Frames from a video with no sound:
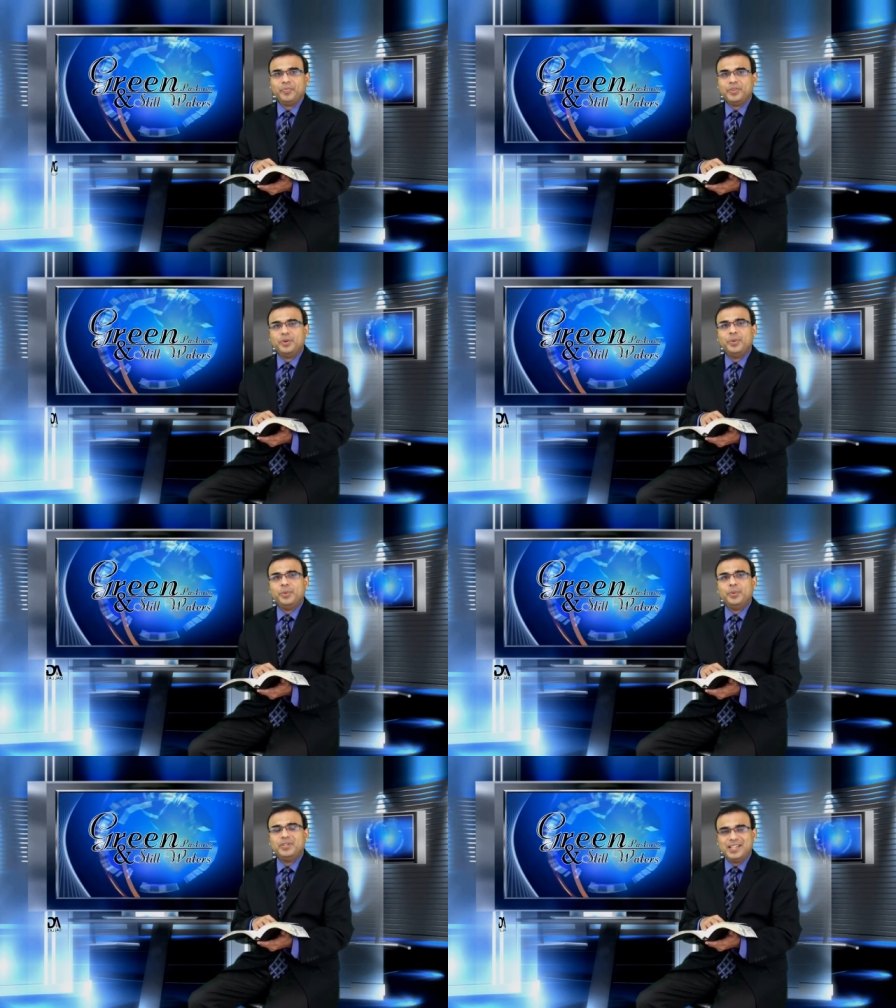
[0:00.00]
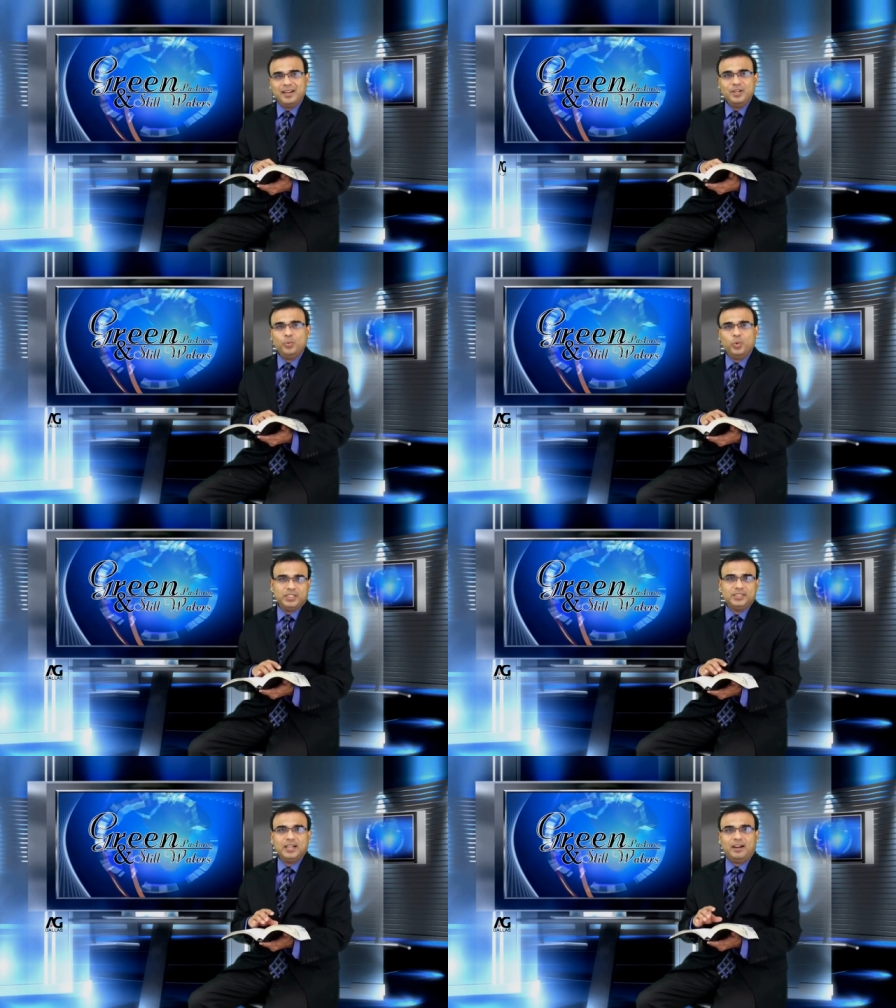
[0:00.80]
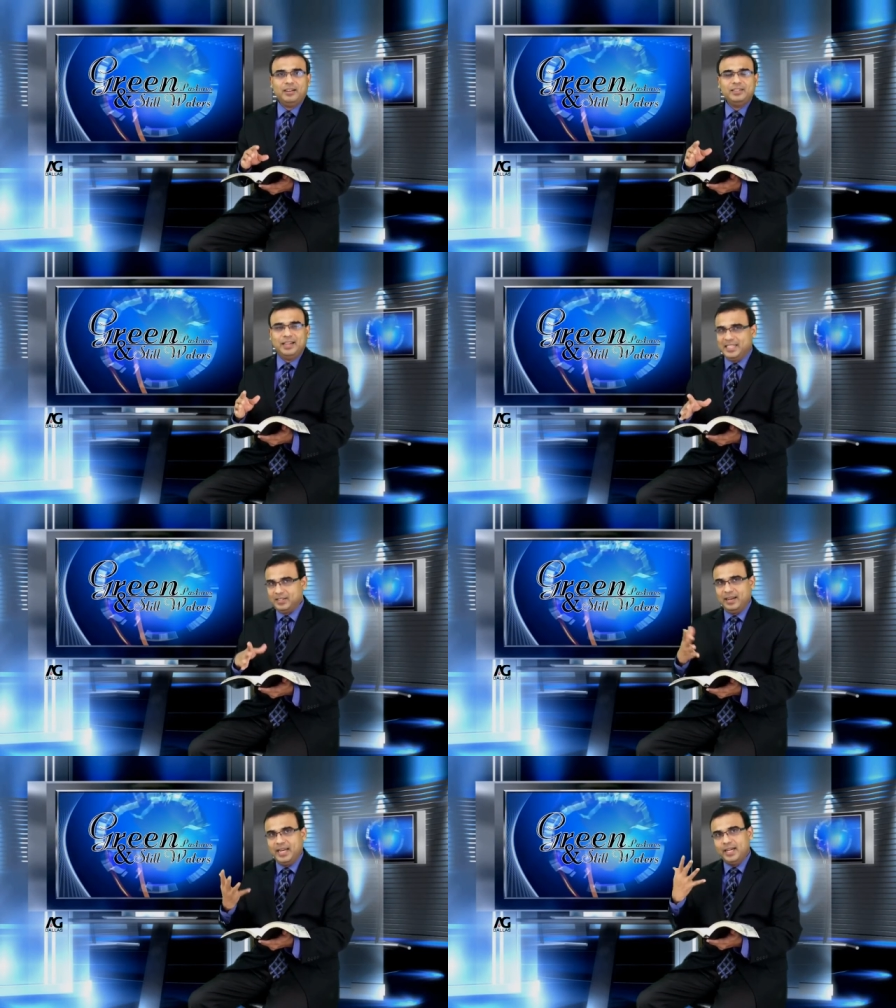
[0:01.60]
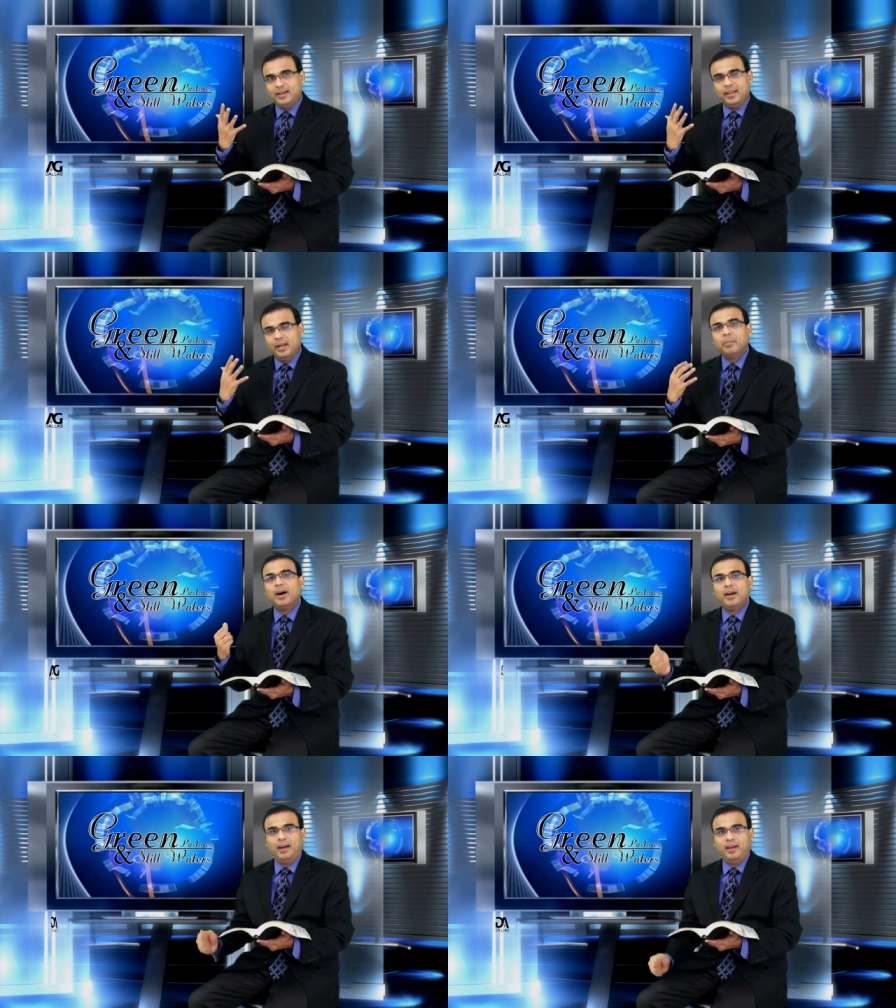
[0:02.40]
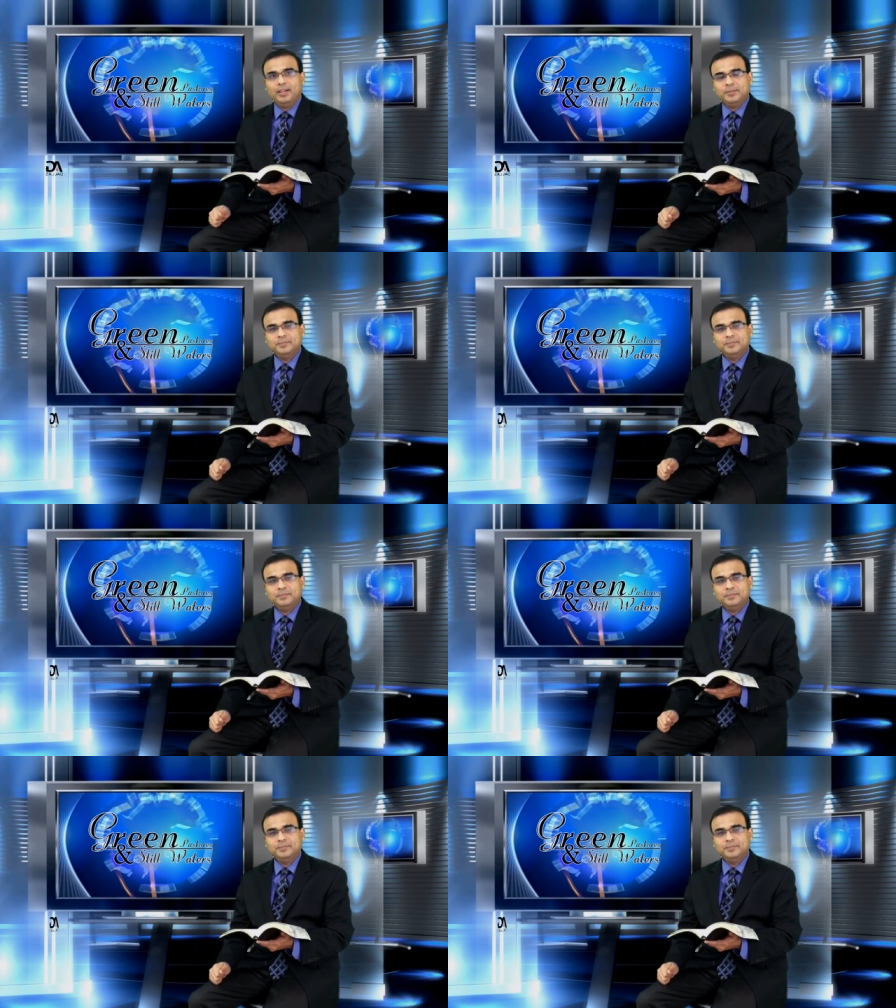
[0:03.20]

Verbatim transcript: to tell you what God has laid in my heart,